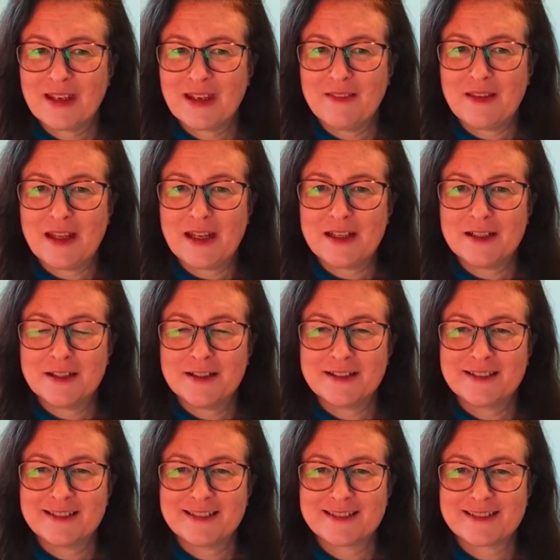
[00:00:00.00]
And then
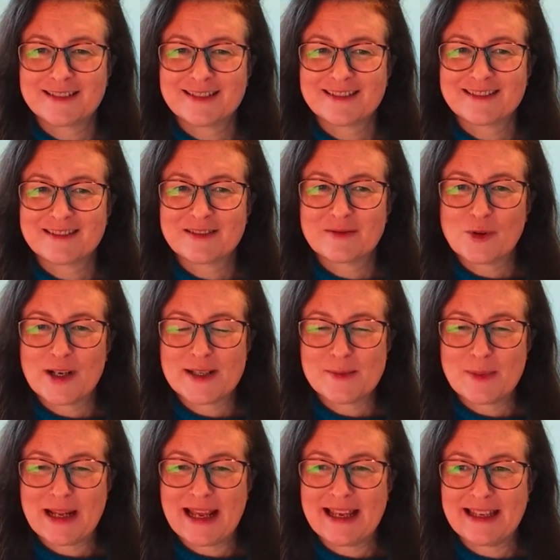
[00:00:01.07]
press
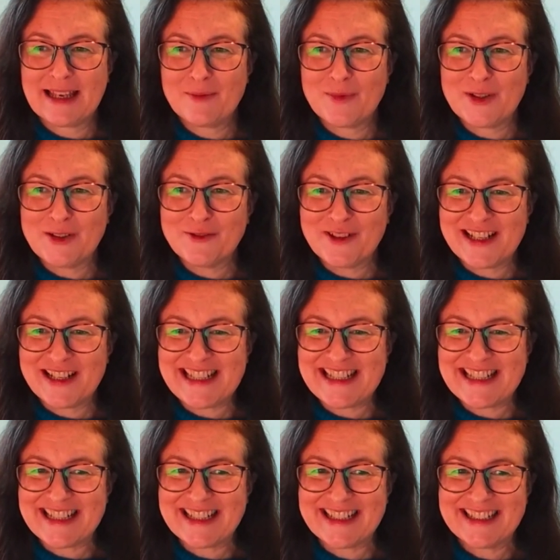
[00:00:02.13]
play again when you're ready
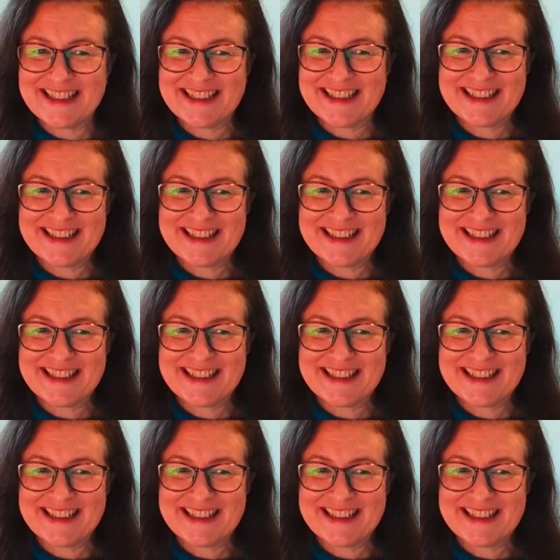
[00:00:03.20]
to,